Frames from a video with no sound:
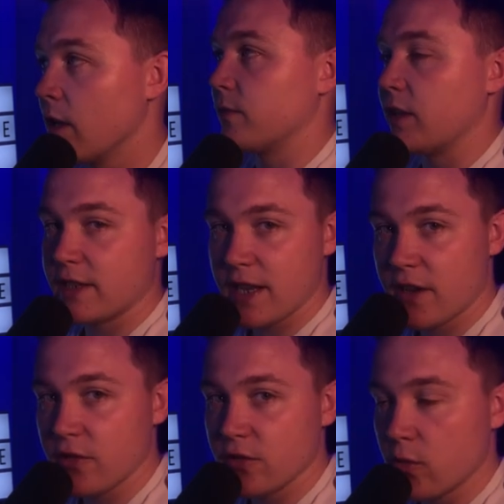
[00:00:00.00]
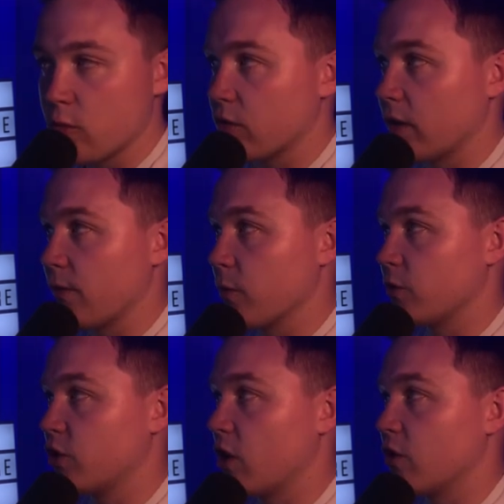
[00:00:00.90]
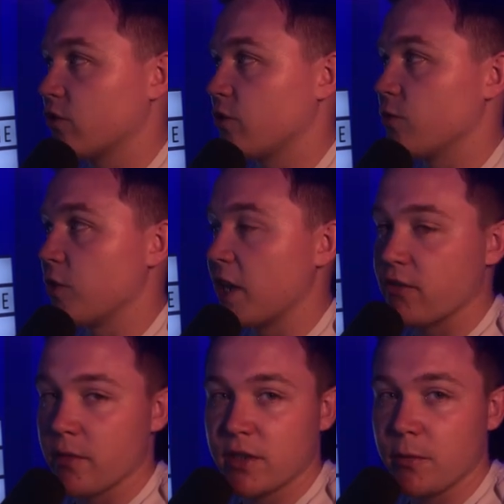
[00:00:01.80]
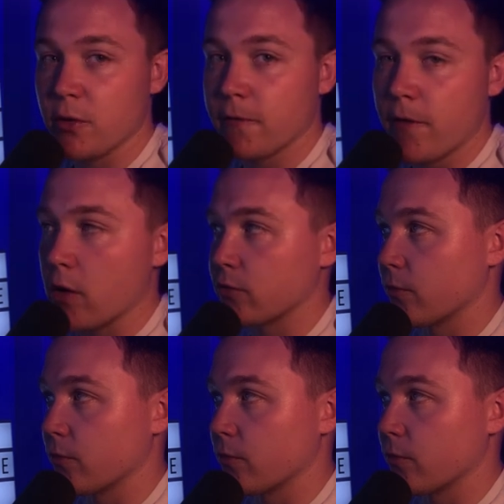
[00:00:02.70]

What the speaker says: The attackers also give you a chance to decrypt some of your files for